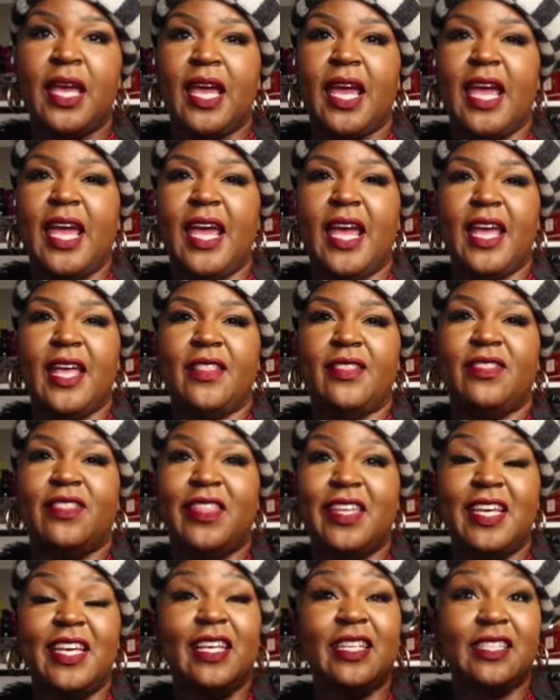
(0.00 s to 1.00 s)
And
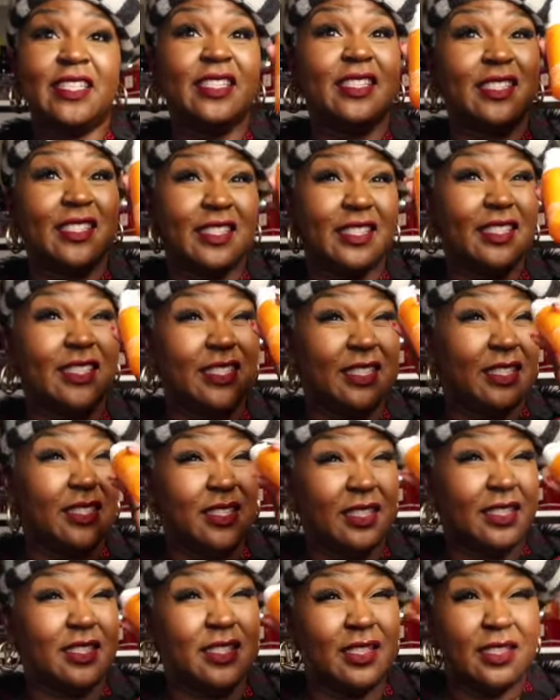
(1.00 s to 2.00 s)

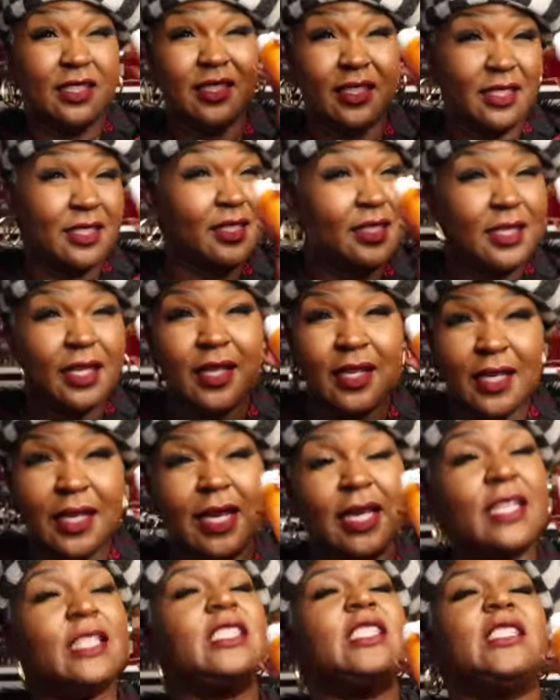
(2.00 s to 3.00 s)
this,
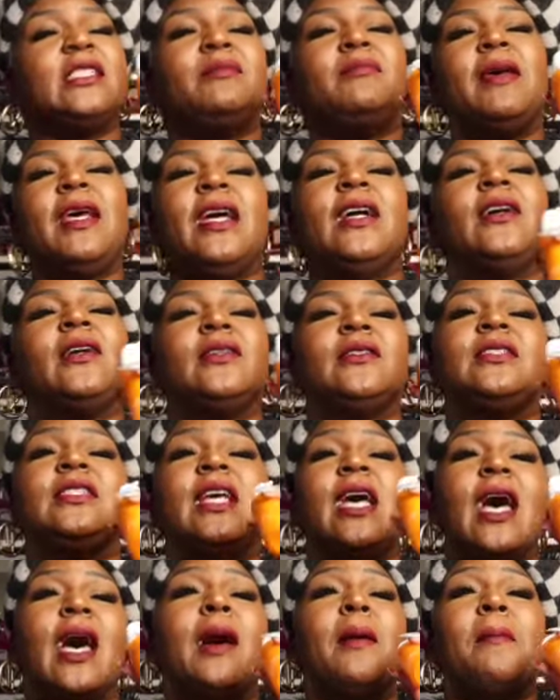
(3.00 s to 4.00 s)
it smells
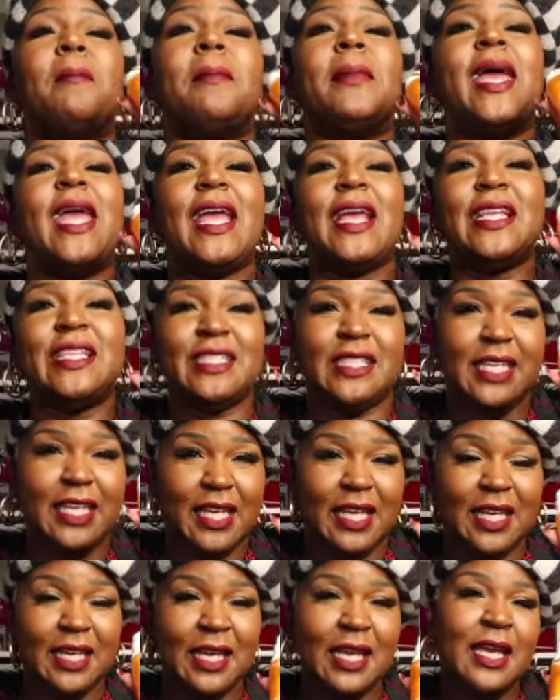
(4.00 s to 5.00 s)

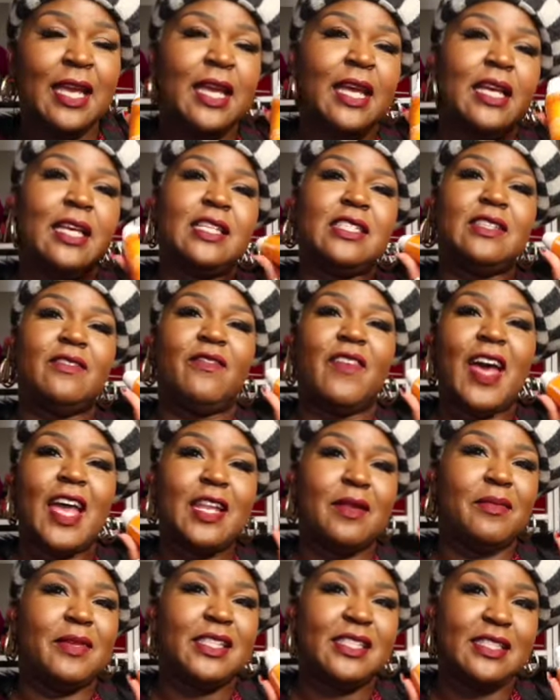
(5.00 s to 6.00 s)
amazing. It's a
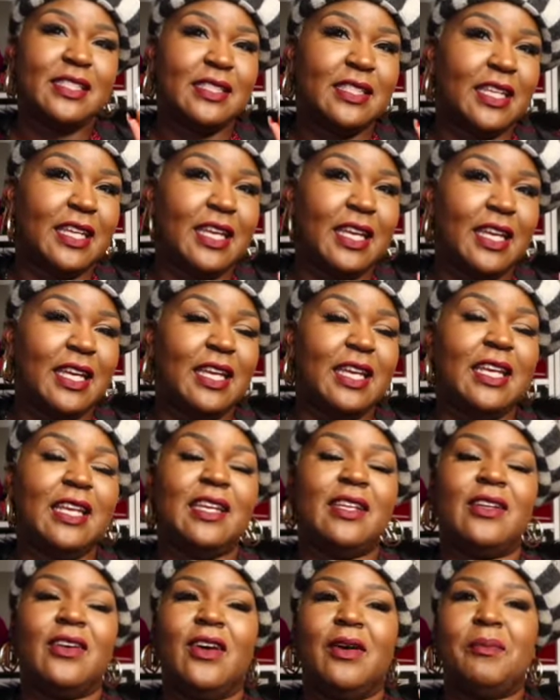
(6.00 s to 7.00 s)
vitamin C,
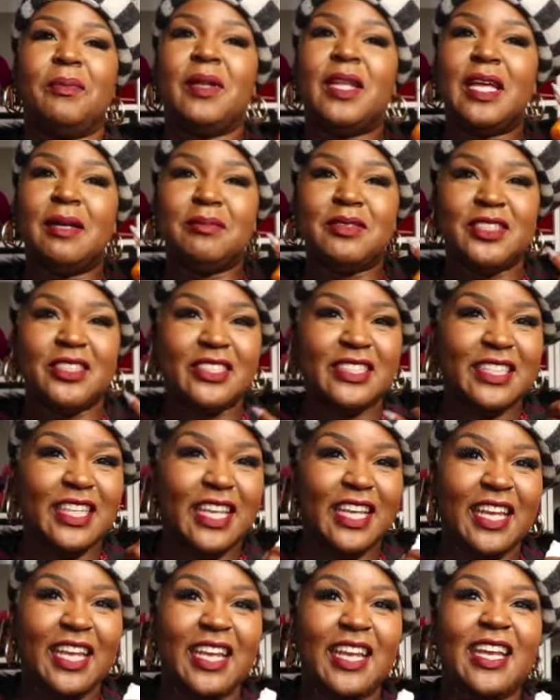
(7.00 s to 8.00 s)
you know, it plumps your
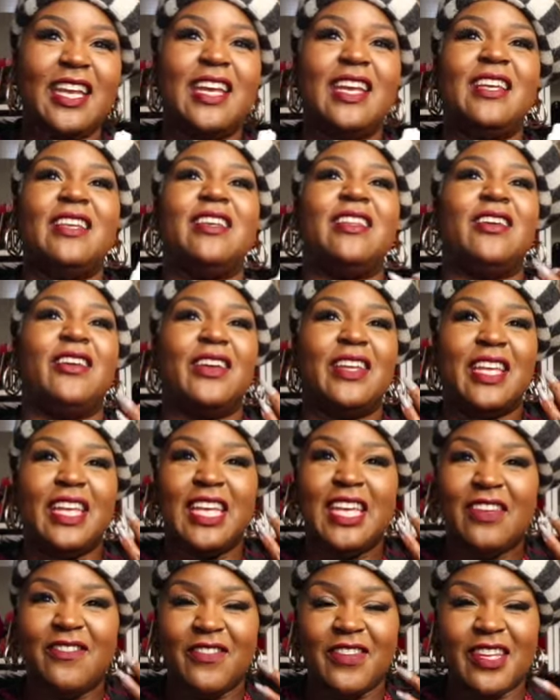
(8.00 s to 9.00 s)
skin, you know, it
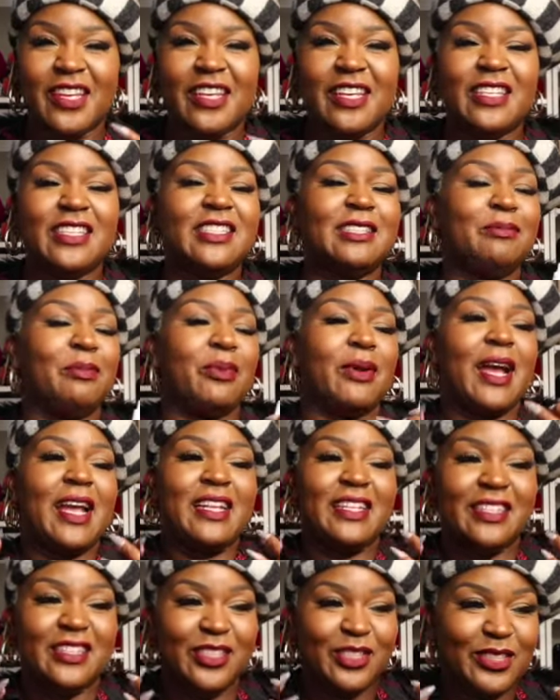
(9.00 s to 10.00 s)
evens,
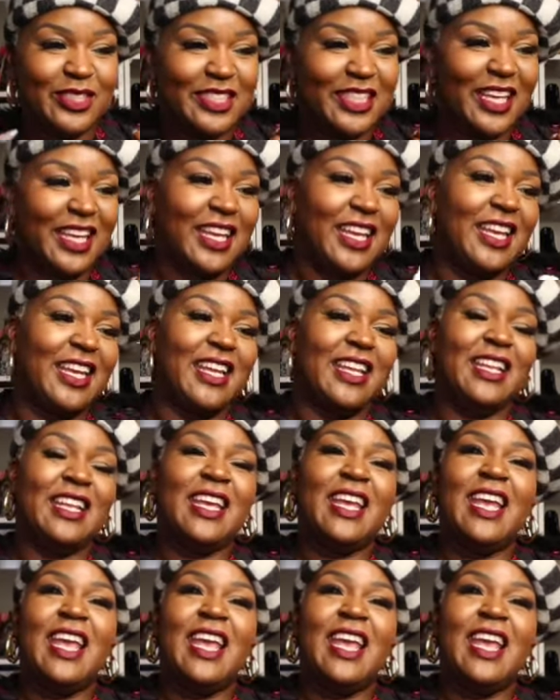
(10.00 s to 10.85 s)
brightens your skin.